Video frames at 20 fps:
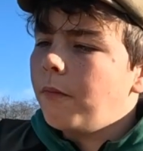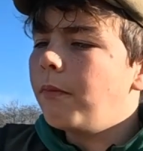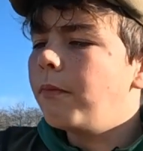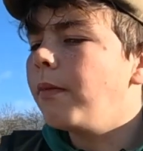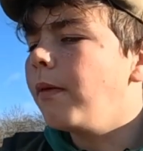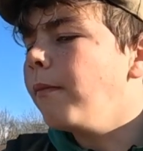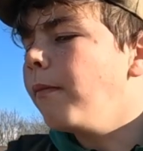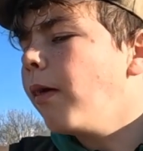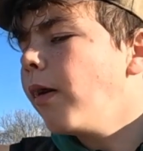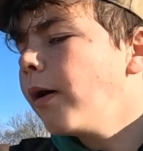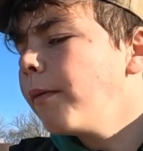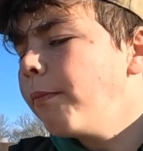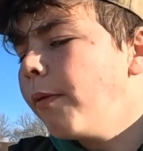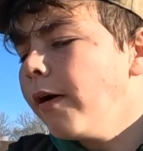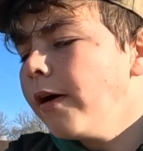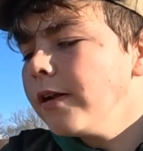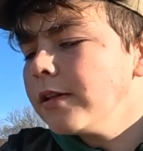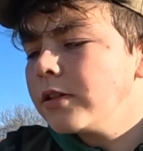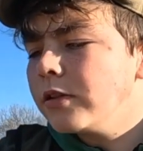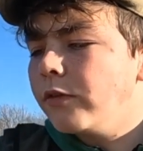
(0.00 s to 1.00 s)
But my
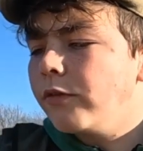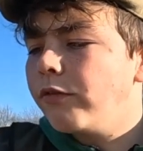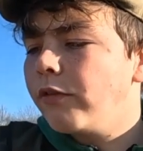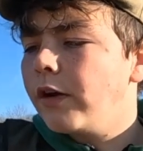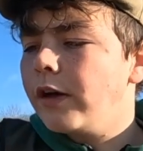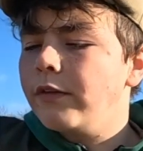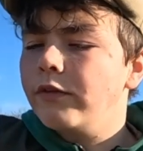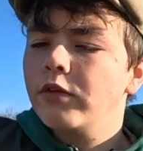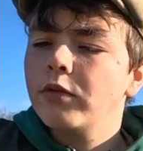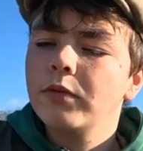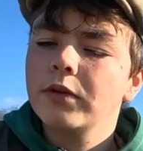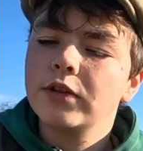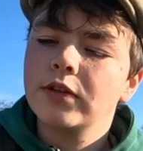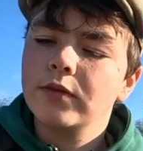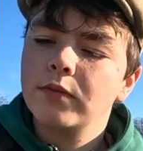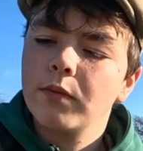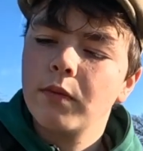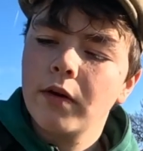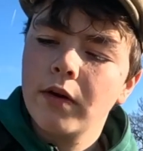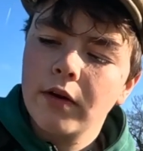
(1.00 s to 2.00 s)
personal favourite, which
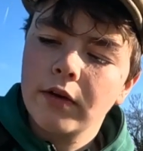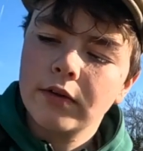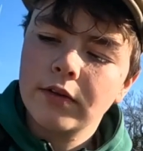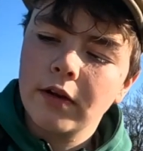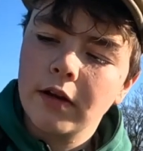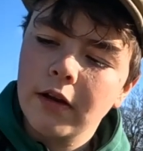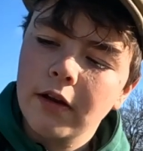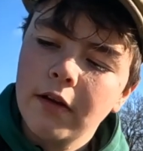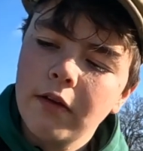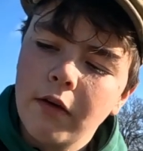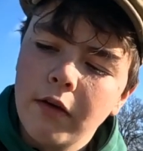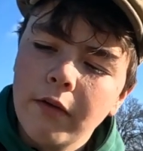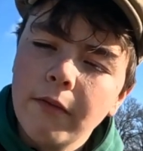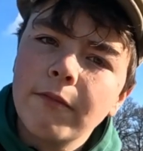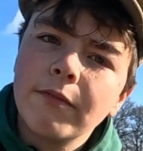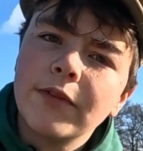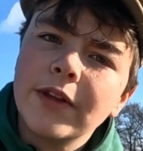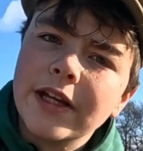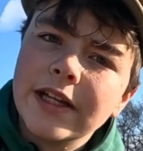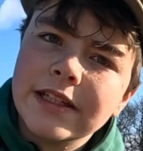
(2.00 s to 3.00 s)
has worked a lot,
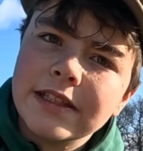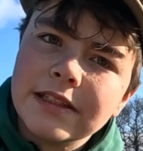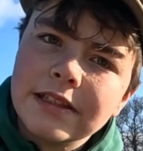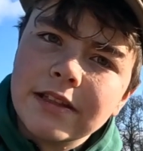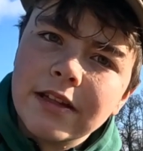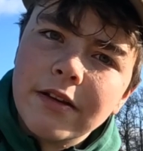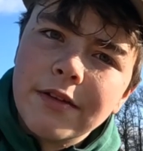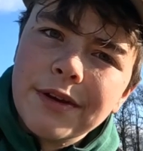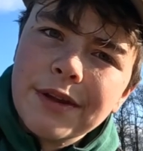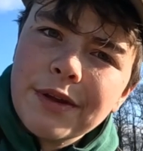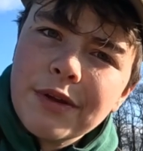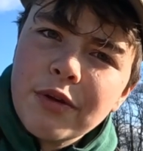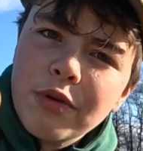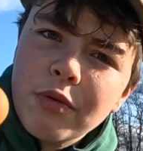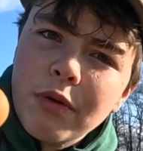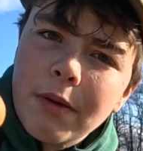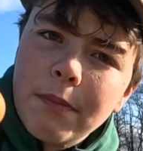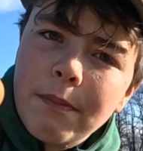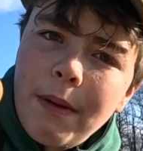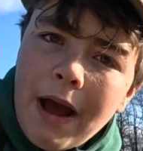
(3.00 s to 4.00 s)
is the
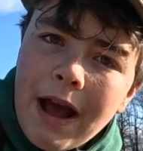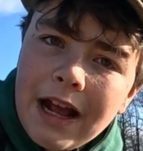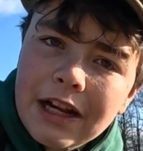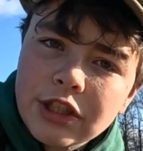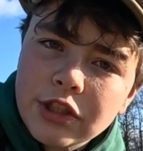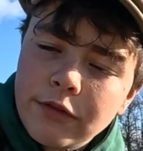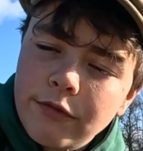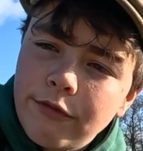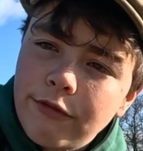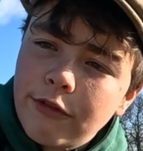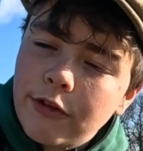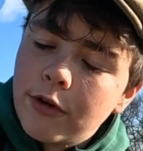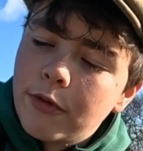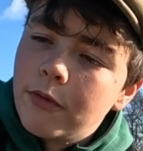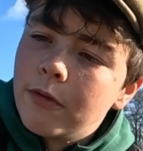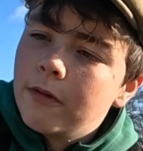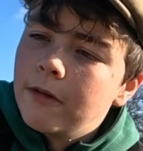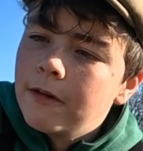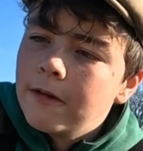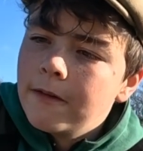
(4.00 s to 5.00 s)
new passion
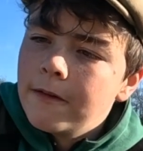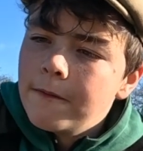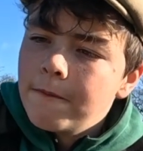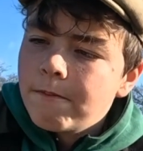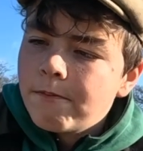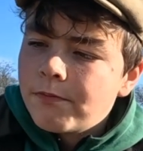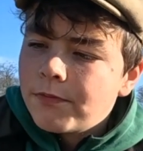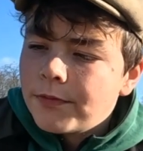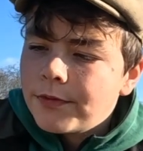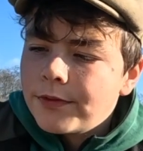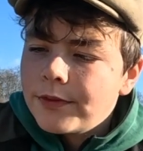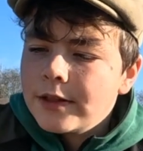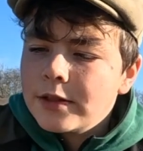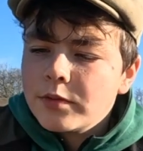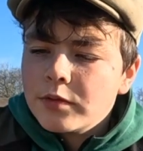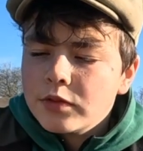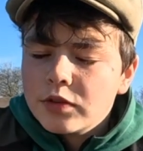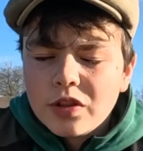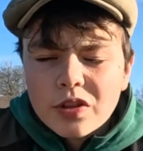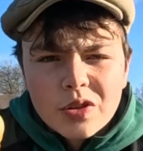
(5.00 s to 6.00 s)
fruit.
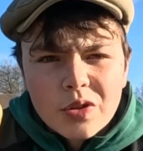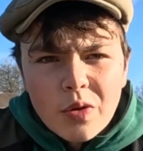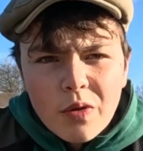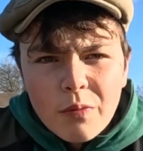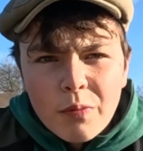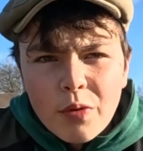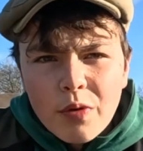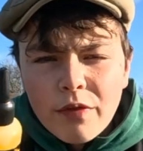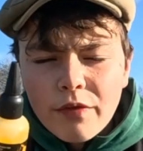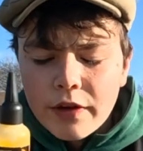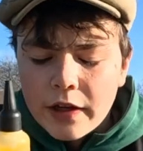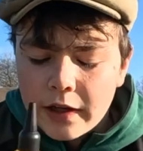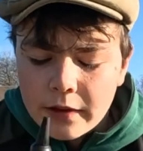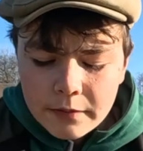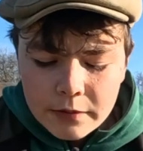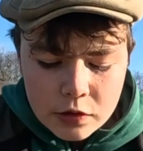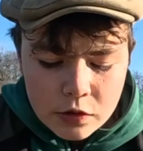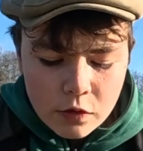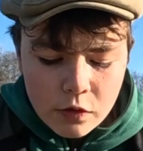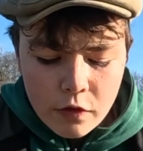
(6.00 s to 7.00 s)
This one's just got more of a
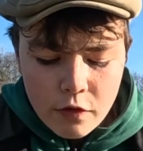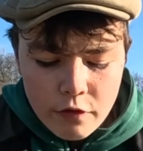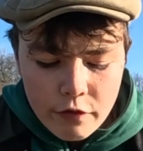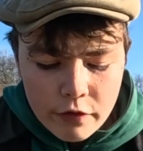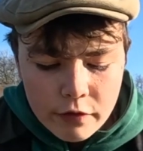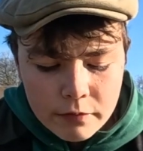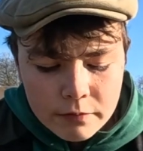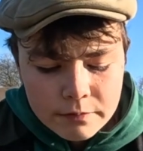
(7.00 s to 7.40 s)
sort